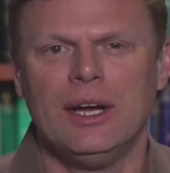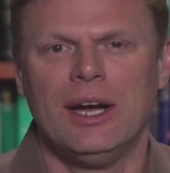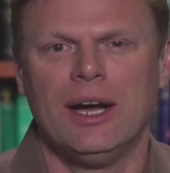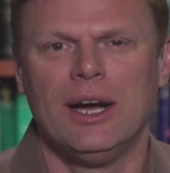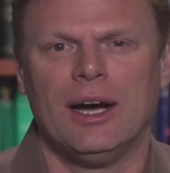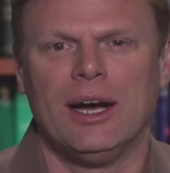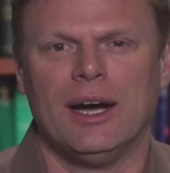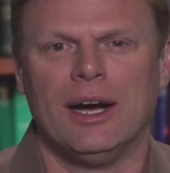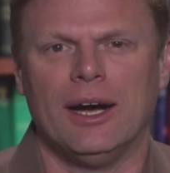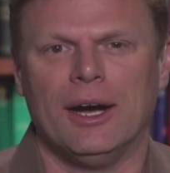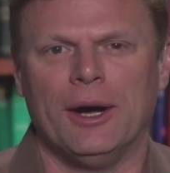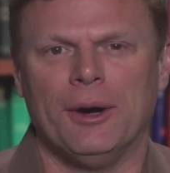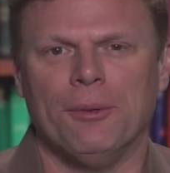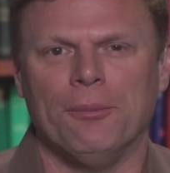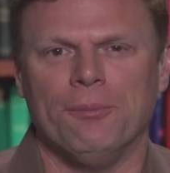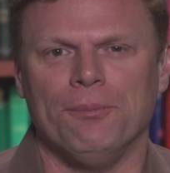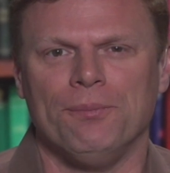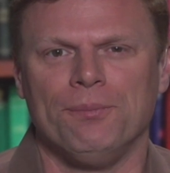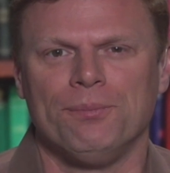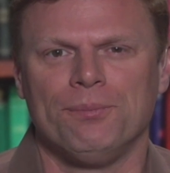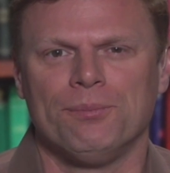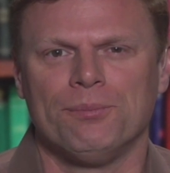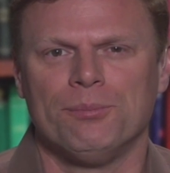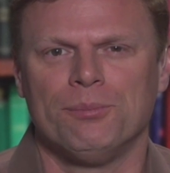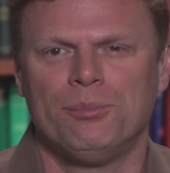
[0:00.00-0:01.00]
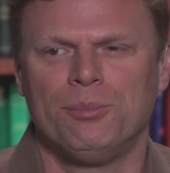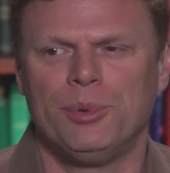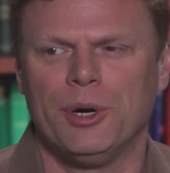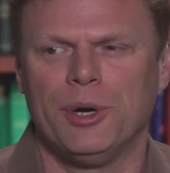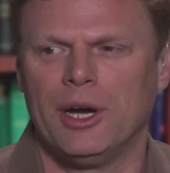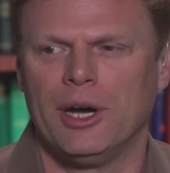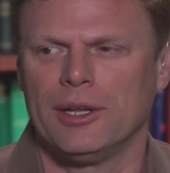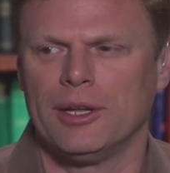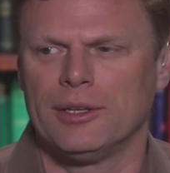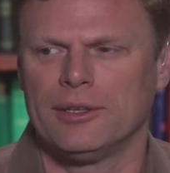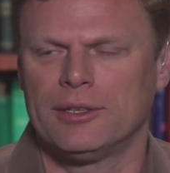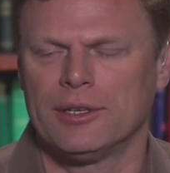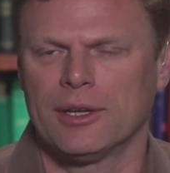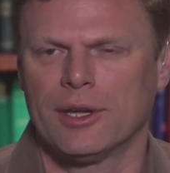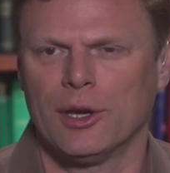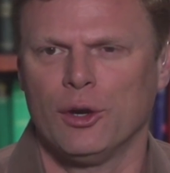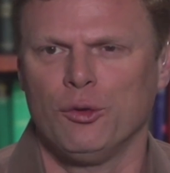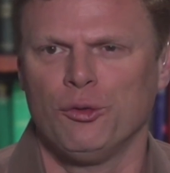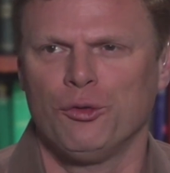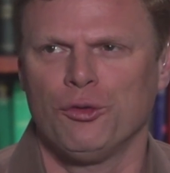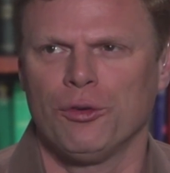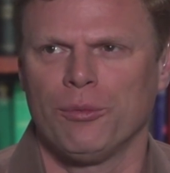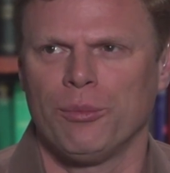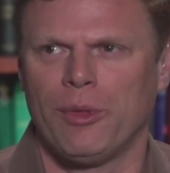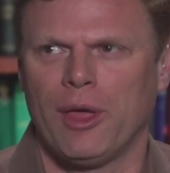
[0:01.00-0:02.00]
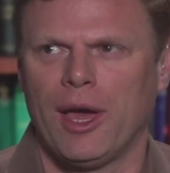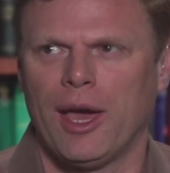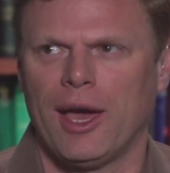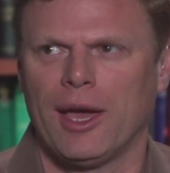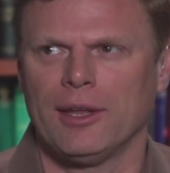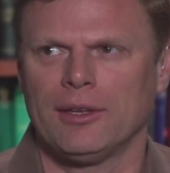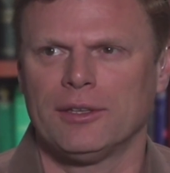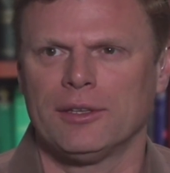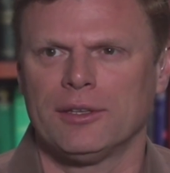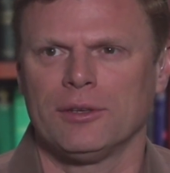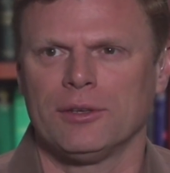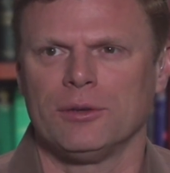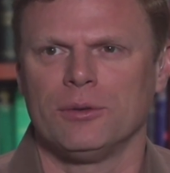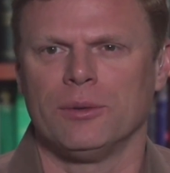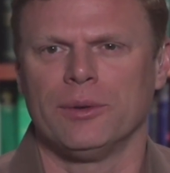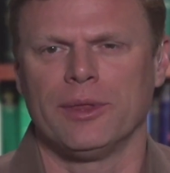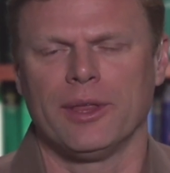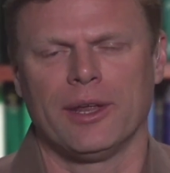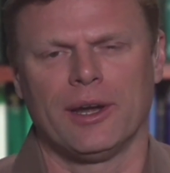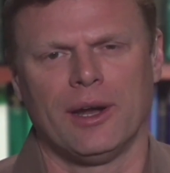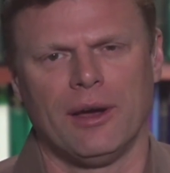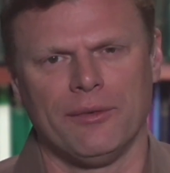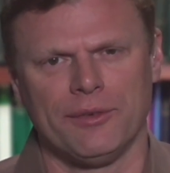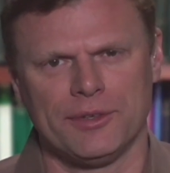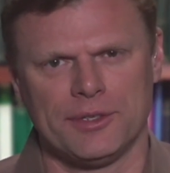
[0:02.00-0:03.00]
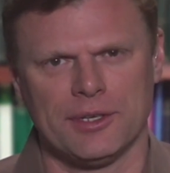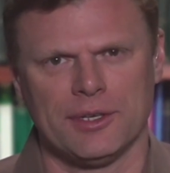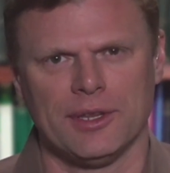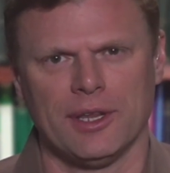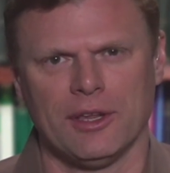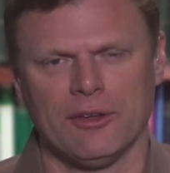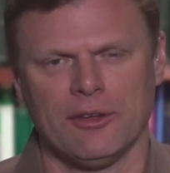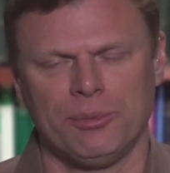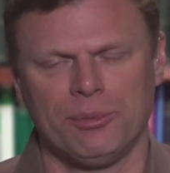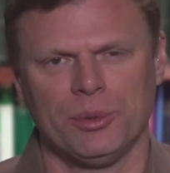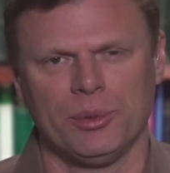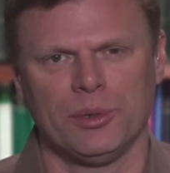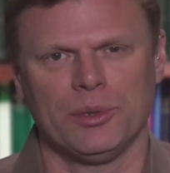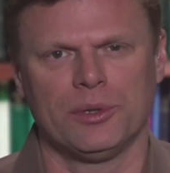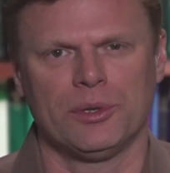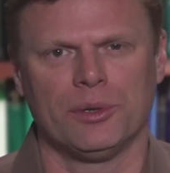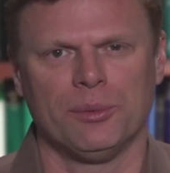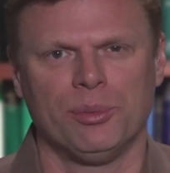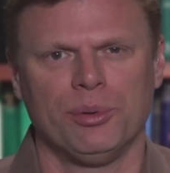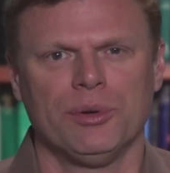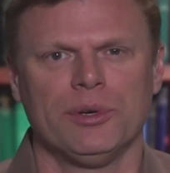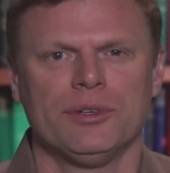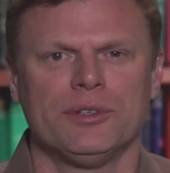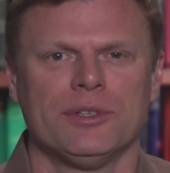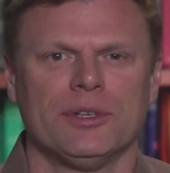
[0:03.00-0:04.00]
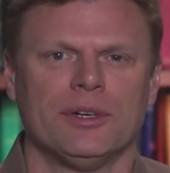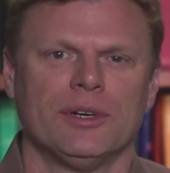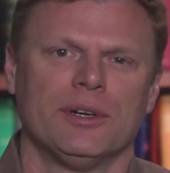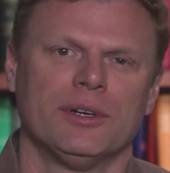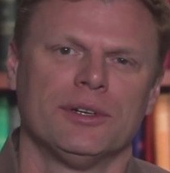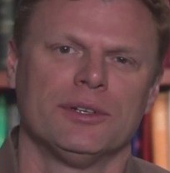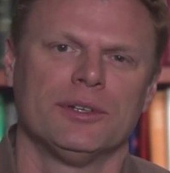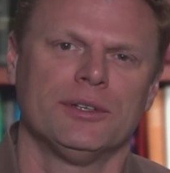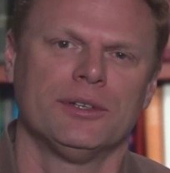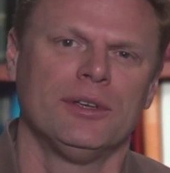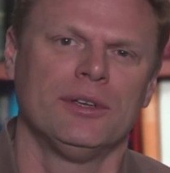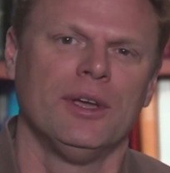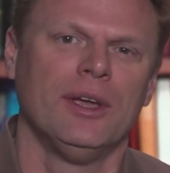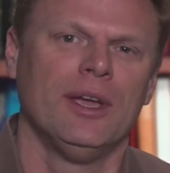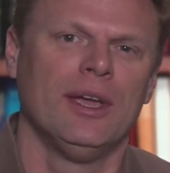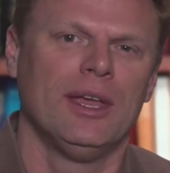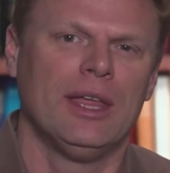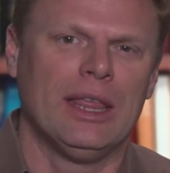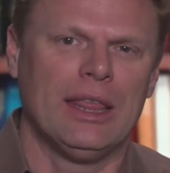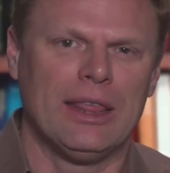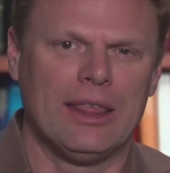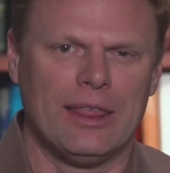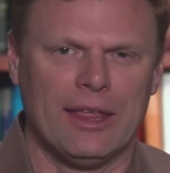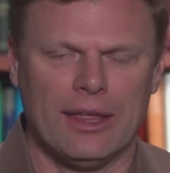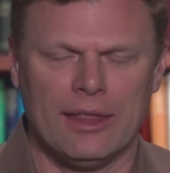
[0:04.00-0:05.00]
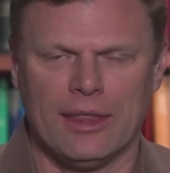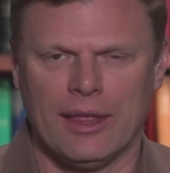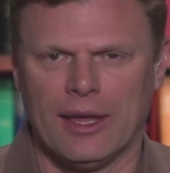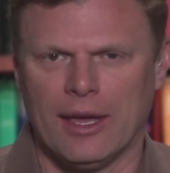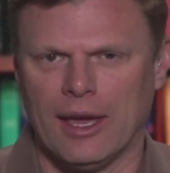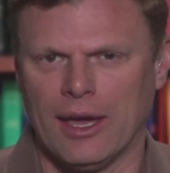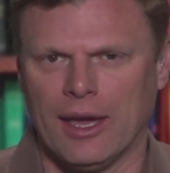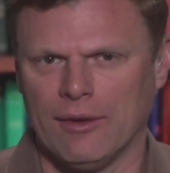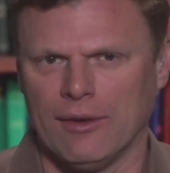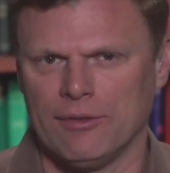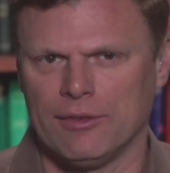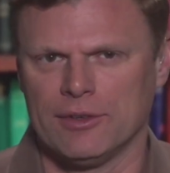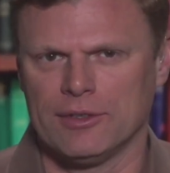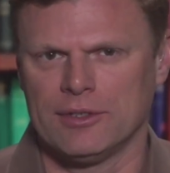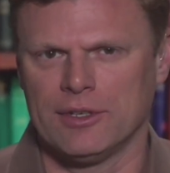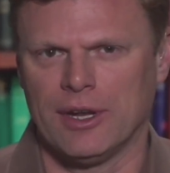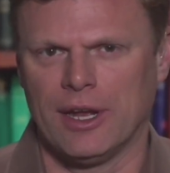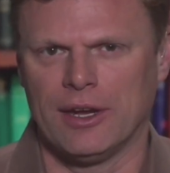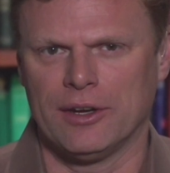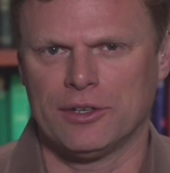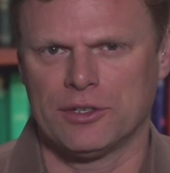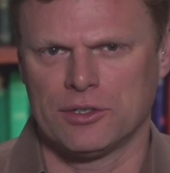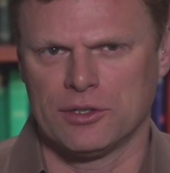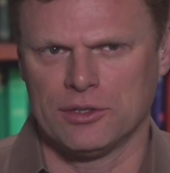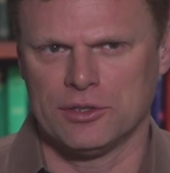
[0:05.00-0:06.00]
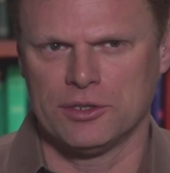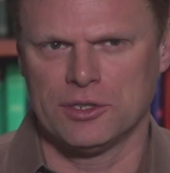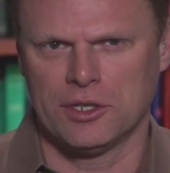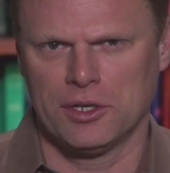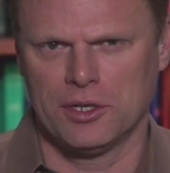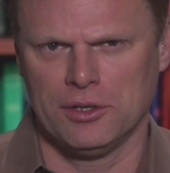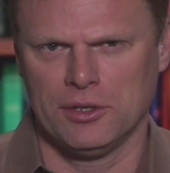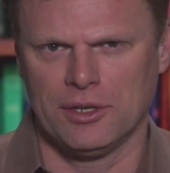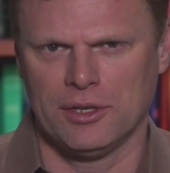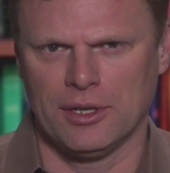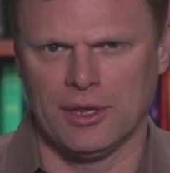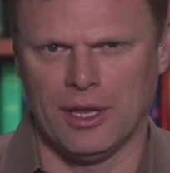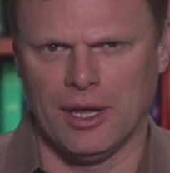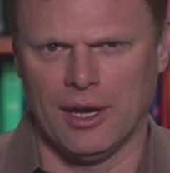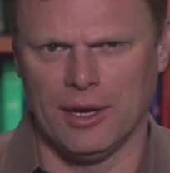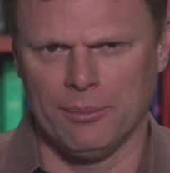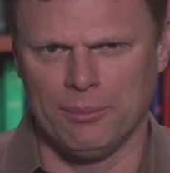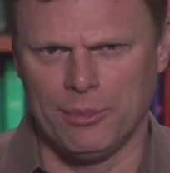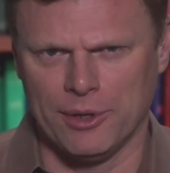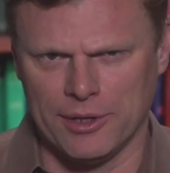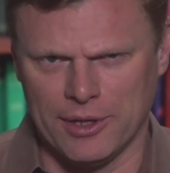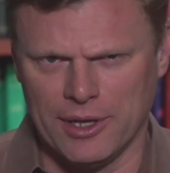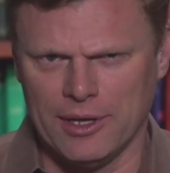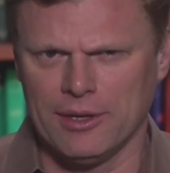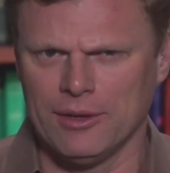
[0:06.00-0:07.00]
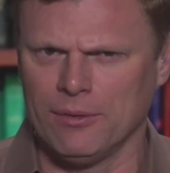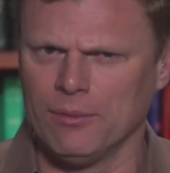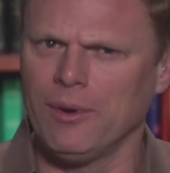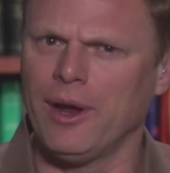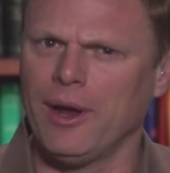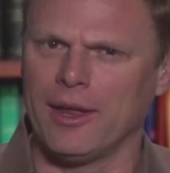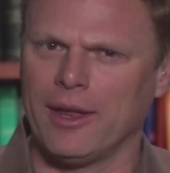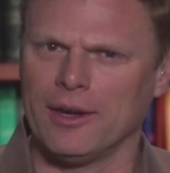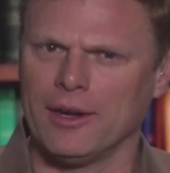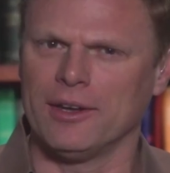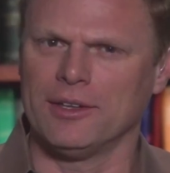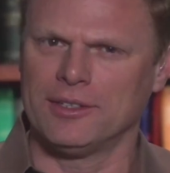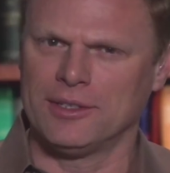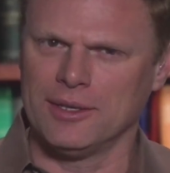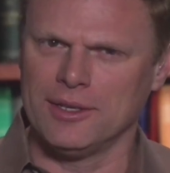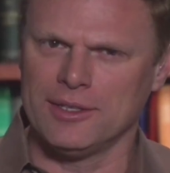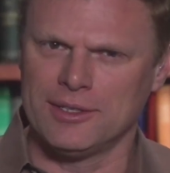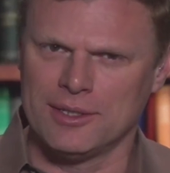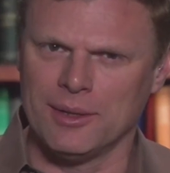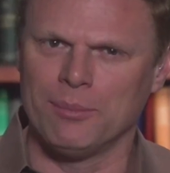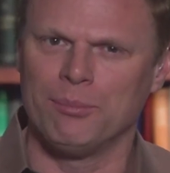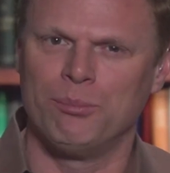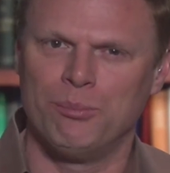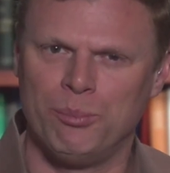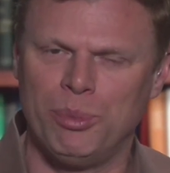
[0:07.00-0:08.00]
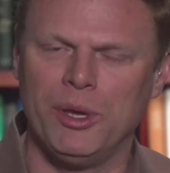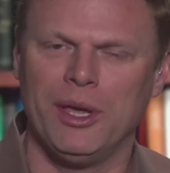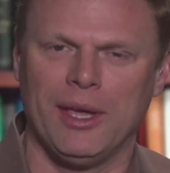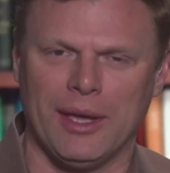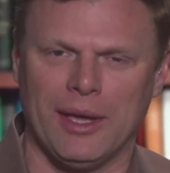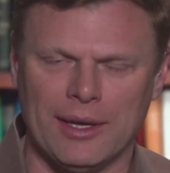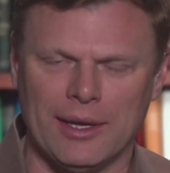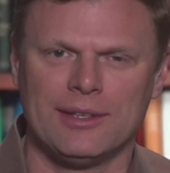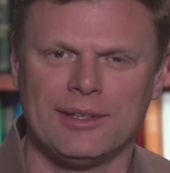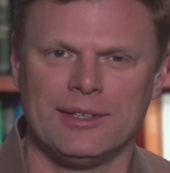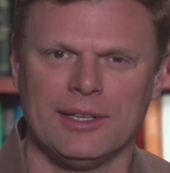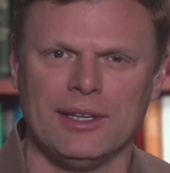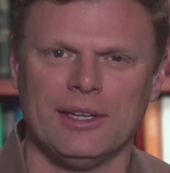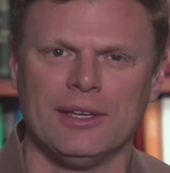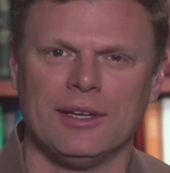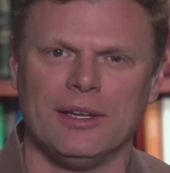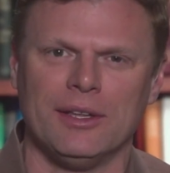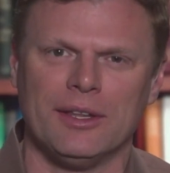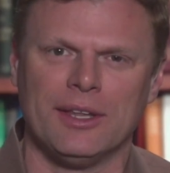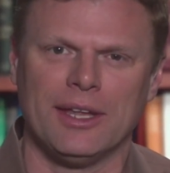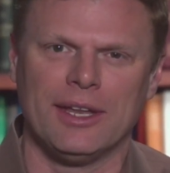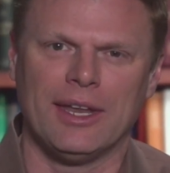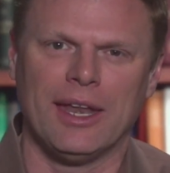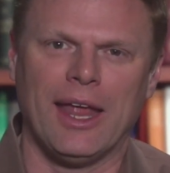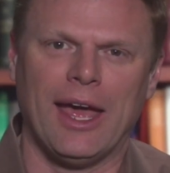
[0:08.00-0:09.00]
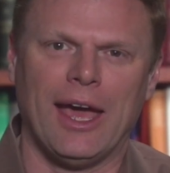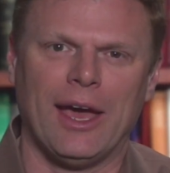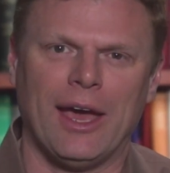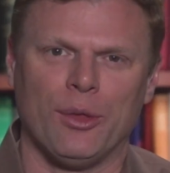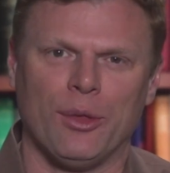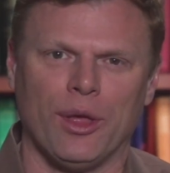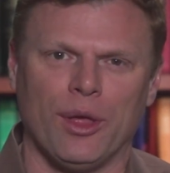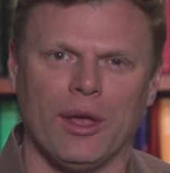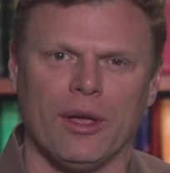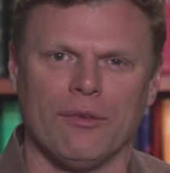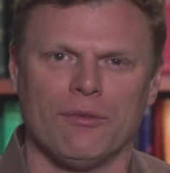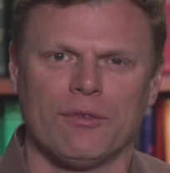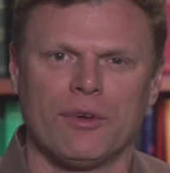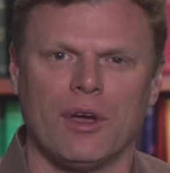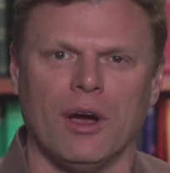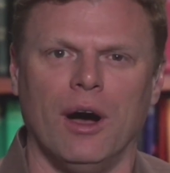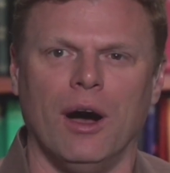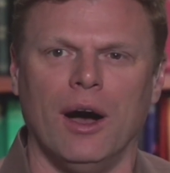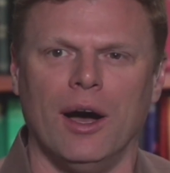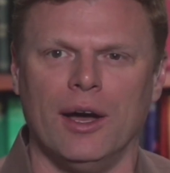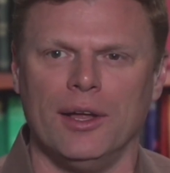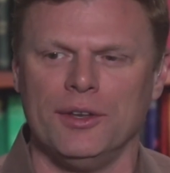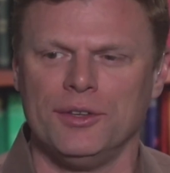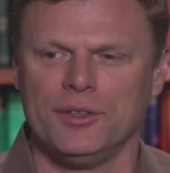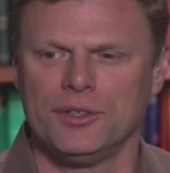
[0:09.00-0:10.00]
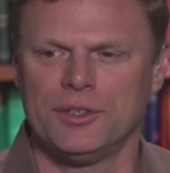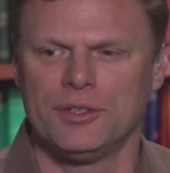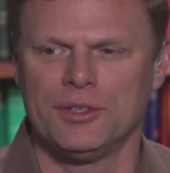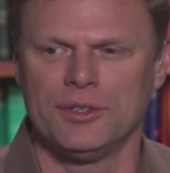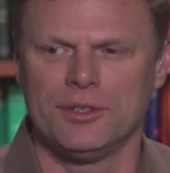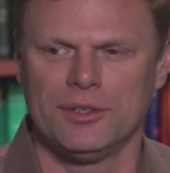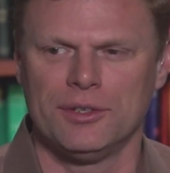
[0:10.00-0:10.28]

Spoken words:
But to go from that to then all of a sudden they have political prisoners, then they have this national security law. But you're right, it's a big deal that now they've gone